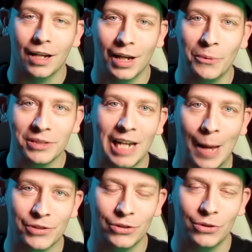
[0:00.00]
It was an
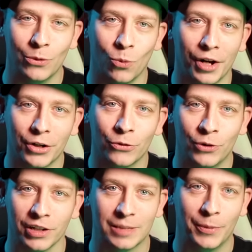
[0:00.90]
absolutely
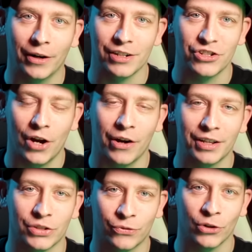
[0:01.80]
wonderful experience sharing
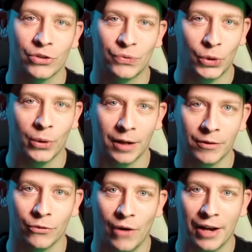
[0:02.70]
this first viewing of
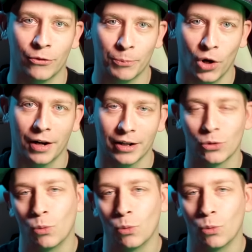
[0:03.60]
the final product